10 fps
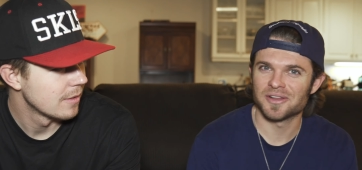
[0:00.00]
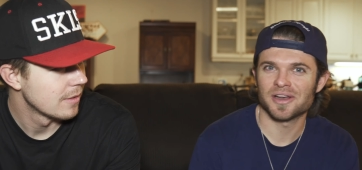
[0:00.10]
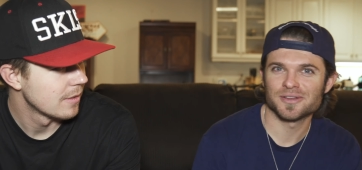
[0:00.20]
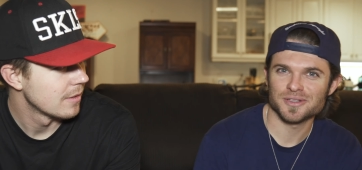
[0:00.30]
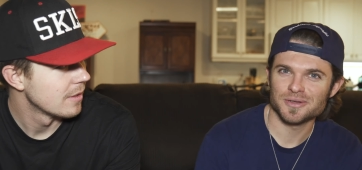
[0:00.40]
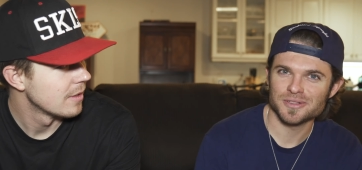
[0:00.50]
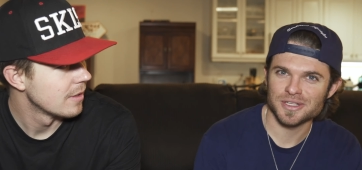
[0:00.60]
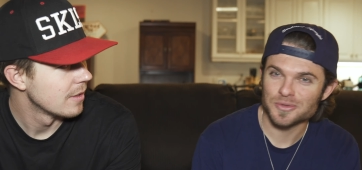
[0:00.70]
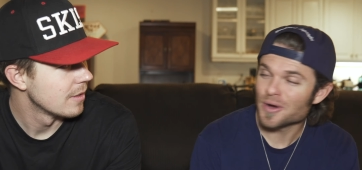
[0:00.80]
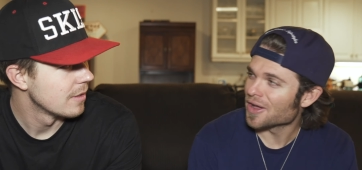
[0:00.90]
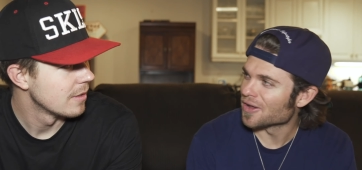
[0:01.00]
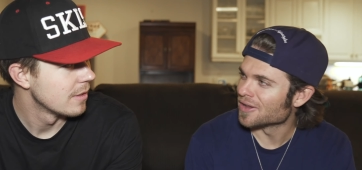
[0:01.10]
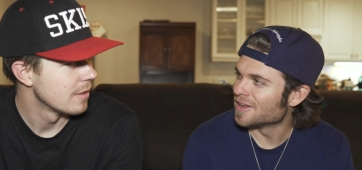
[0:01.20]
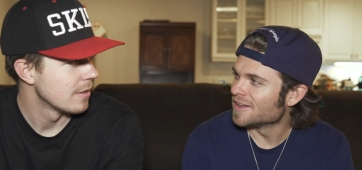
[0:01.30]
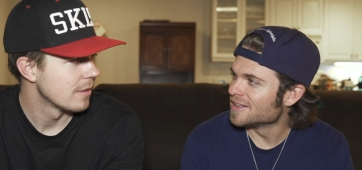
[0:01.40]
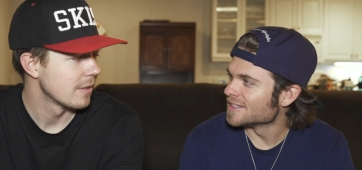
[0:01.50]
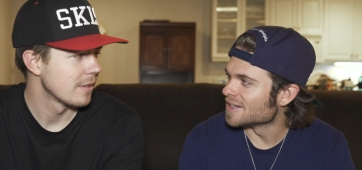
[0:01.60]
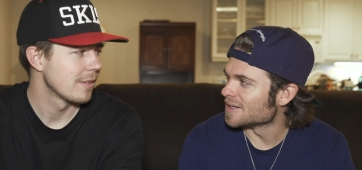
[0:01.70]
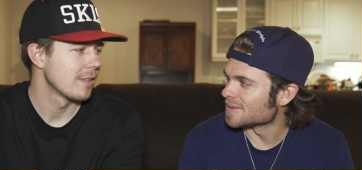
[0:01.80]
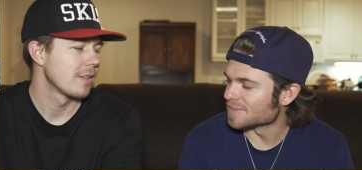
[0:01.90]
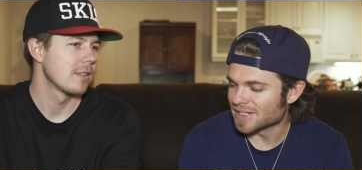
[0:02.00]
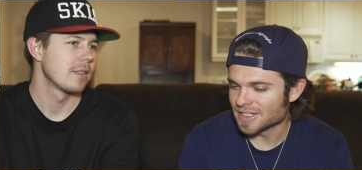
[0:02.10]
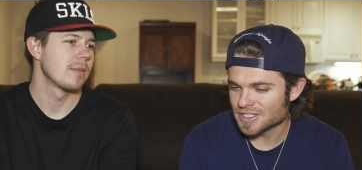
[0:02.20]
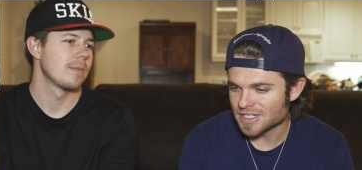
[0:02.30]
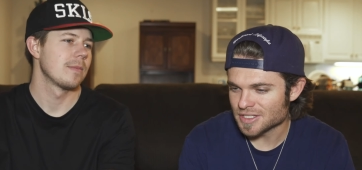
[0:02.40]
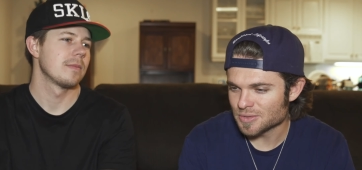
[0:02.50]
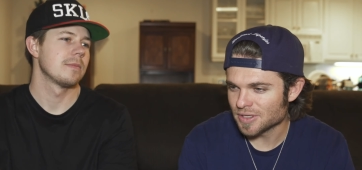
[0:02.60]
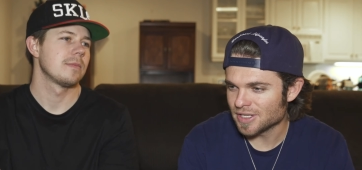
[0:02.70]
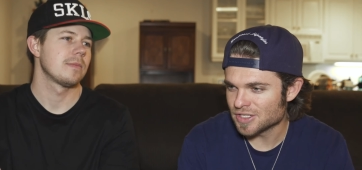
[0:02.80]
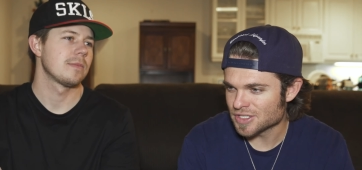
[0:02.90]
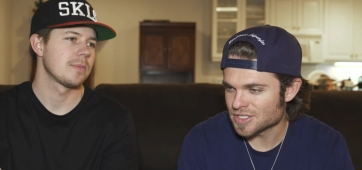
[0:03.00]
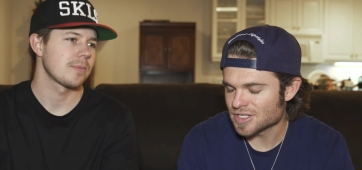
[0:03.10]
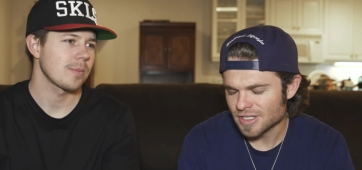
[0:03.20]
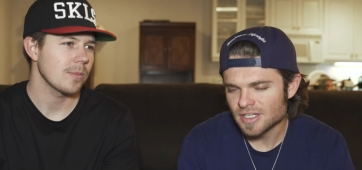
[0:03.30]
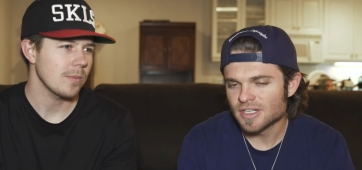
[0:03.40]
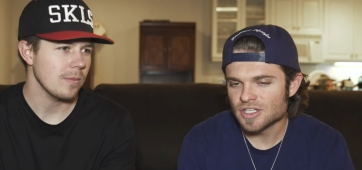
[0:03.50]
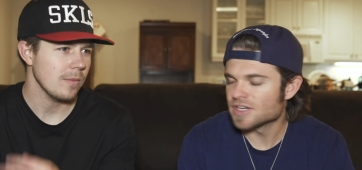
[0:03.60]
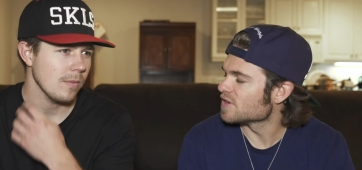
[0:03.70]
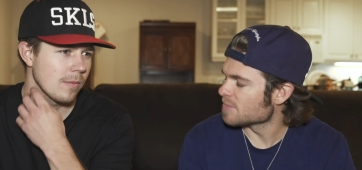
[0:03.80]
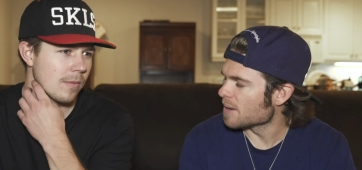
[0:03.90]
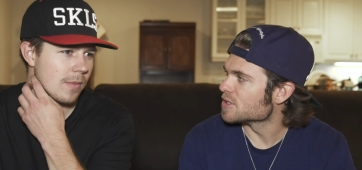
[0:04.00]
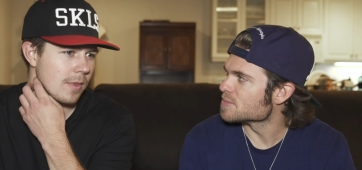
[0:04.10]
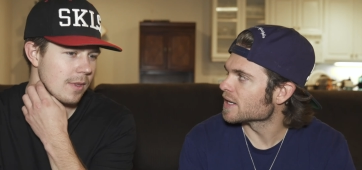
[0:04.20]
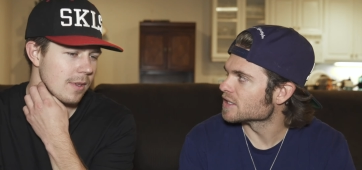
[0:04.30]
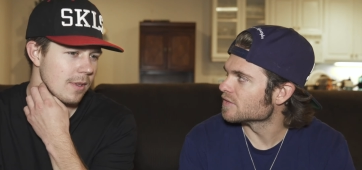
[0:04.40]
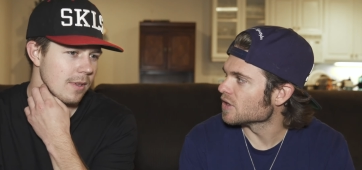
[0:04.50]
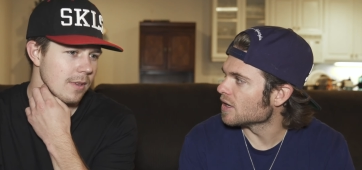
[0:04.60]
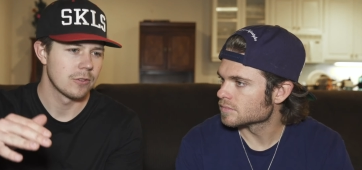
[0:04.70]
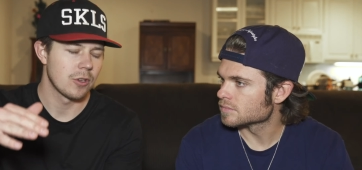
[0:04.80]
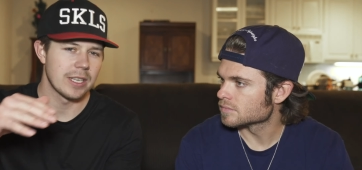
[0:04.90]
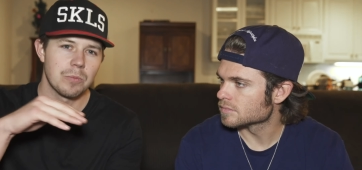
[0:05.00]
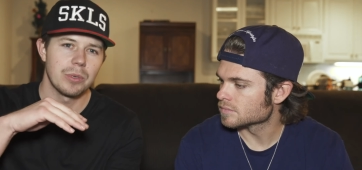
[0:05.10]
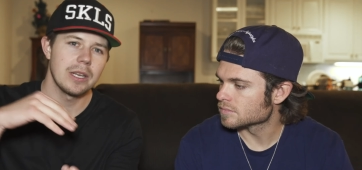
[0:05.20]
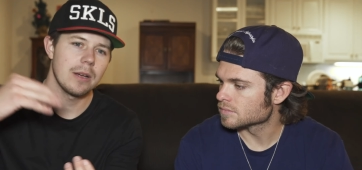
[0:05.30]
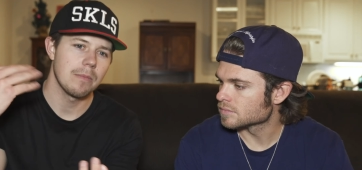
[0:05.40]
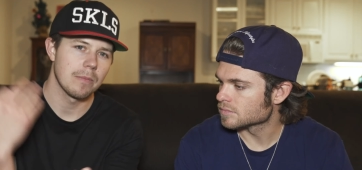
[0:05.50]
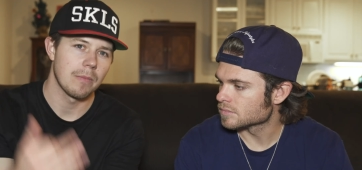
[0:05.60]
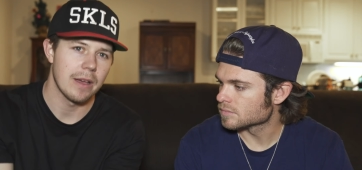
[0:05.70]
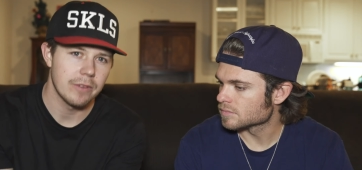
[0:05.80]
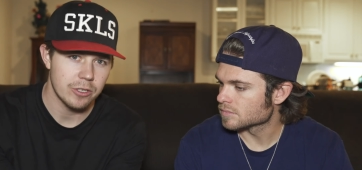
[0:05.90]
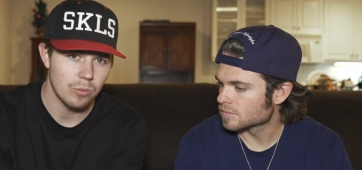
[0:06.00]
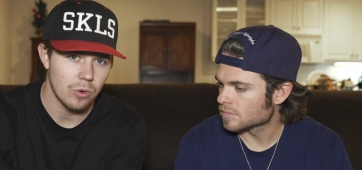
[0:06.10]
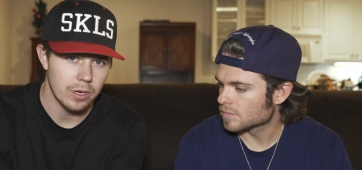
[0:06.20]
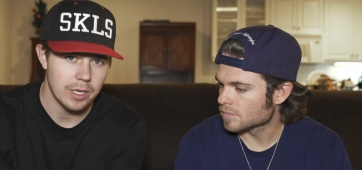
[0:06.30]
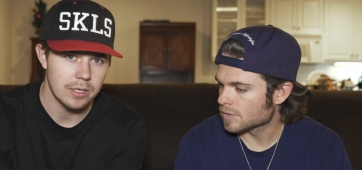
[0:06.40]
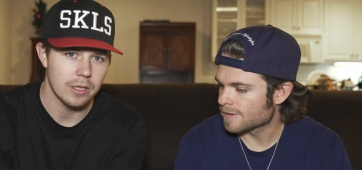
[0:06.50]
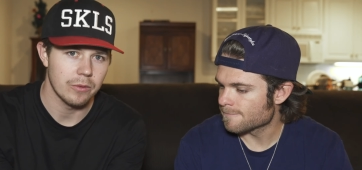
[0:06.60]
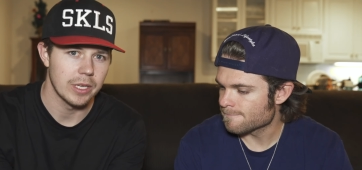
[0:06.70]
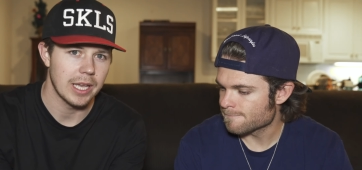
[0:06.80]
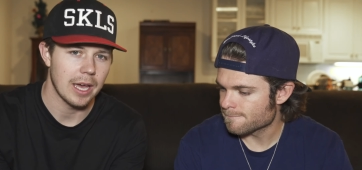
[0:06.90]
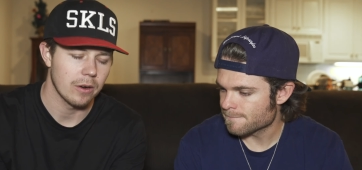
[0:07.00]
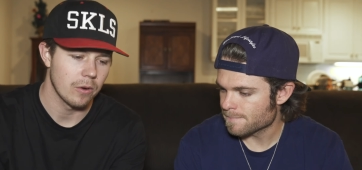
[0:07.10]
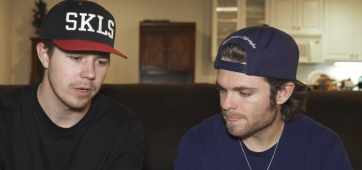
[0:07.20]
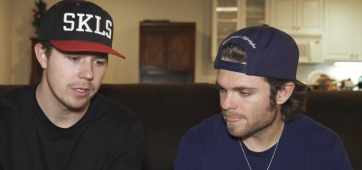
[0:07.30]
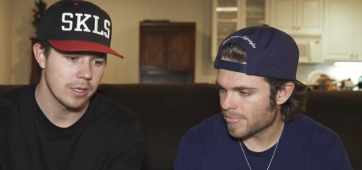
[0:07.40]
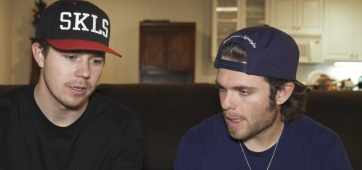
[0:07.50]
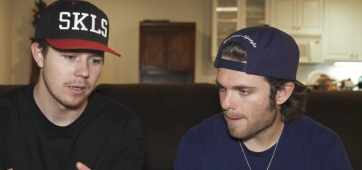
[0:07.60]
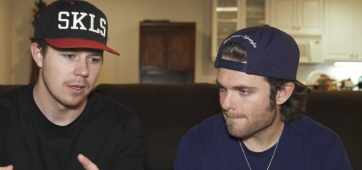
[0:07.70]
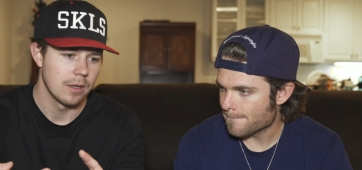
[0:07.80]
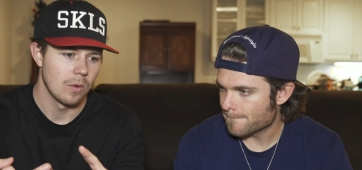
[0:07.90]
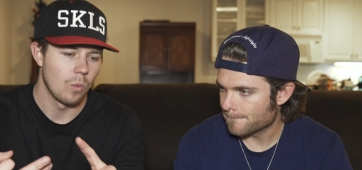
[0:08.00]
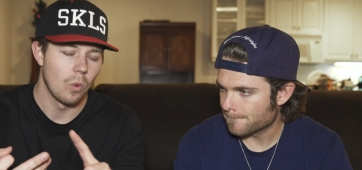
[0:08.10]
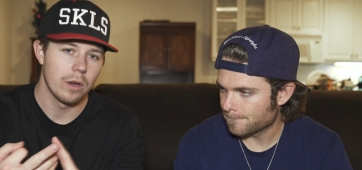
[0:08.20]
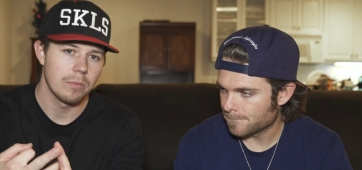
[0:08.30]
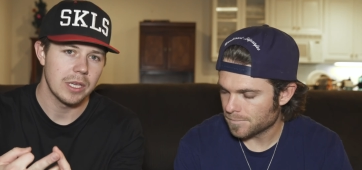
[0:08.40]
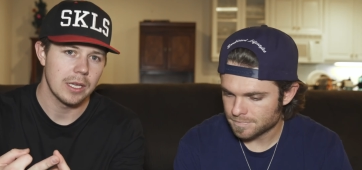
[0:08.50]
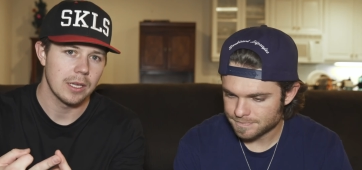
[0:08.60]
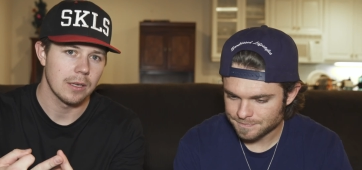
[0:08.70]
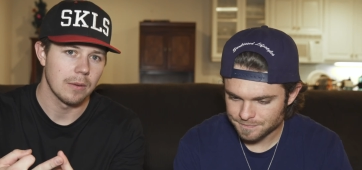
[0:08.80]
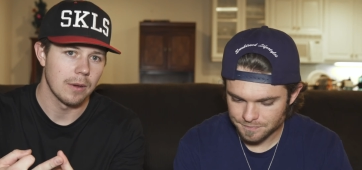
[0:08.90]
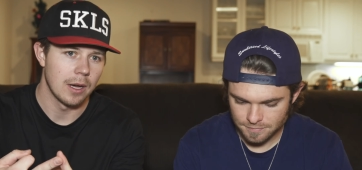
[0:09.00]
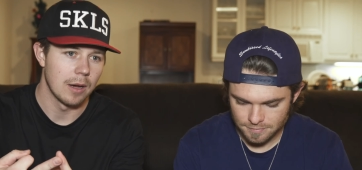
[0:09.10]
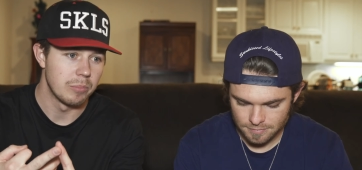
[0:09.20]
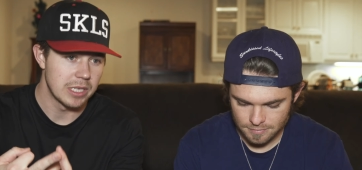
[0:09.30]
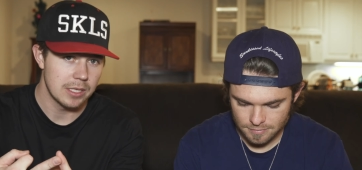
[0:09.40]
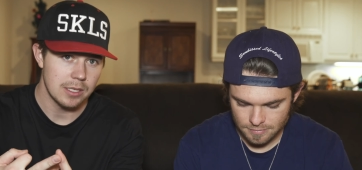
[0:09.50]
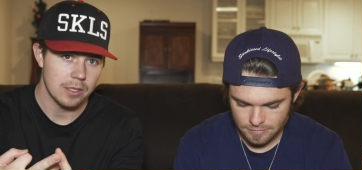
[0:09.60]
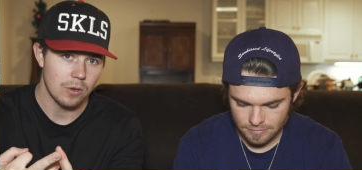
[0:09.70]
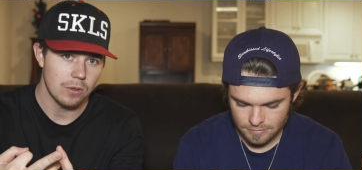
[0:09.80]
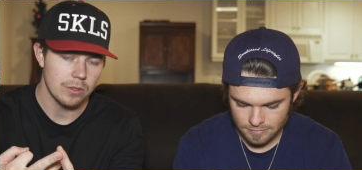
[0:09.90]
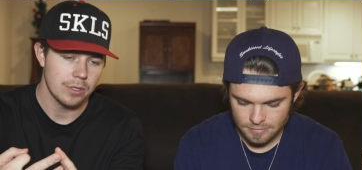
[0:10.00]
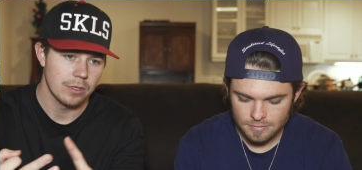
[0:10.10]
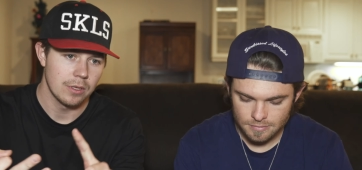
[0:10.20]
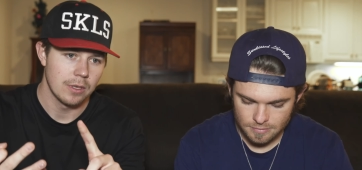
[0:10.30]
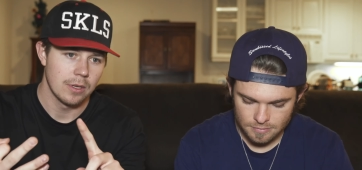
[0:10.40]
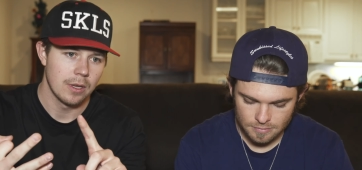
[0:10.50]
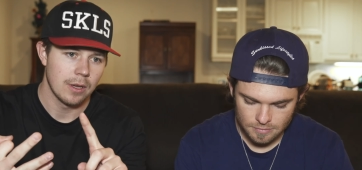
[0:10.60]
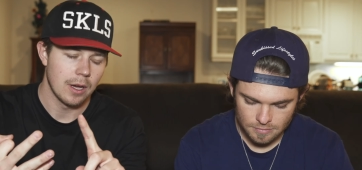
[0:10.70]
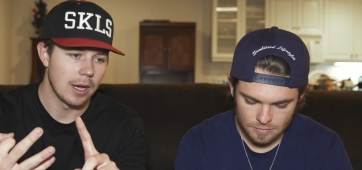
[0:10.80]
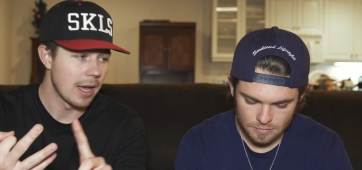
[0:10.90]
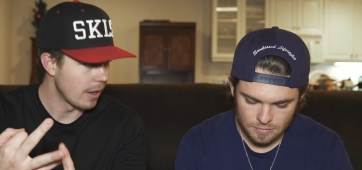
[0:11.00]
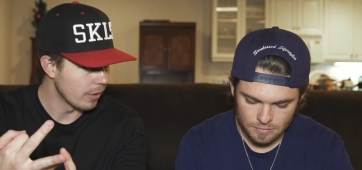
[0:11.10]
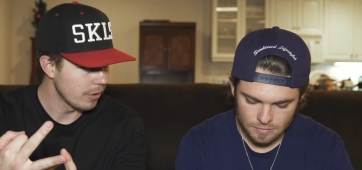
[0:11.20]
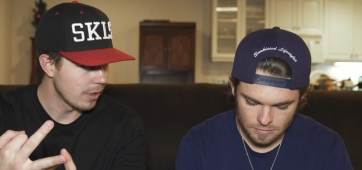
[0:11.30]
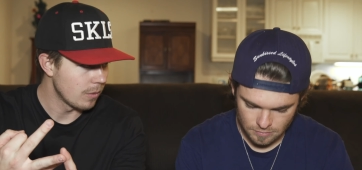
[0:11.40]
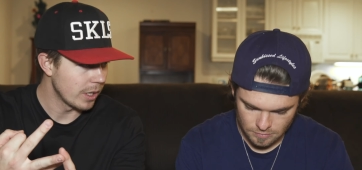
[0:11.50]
Speaker 1: a lot of those goals as well. Um, and it's, it's really just shifted my perspective a lot. So I split up
Speaker 2: my vision board into three categories one being uh, business goals, uh, health and